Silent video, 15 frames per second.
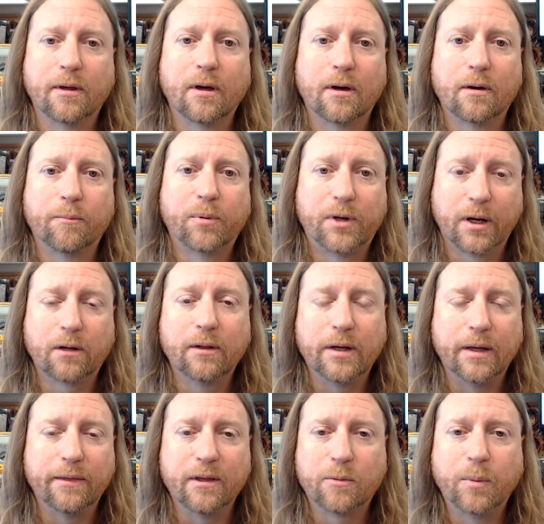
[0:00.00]
particularly
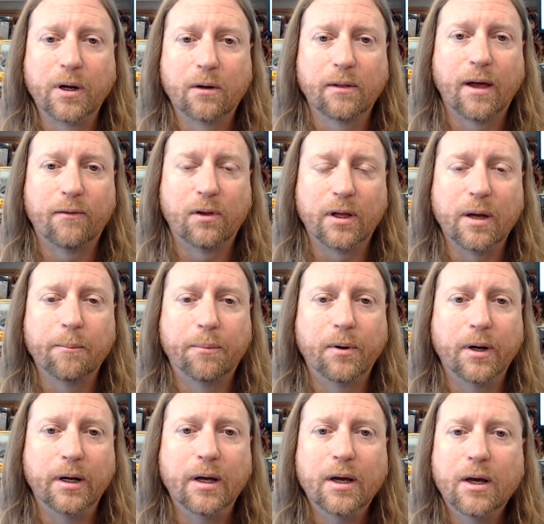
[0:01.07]
in the speaker level
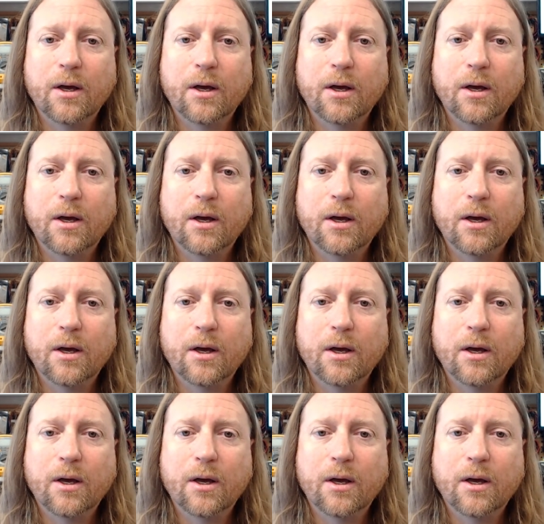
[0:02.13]
input.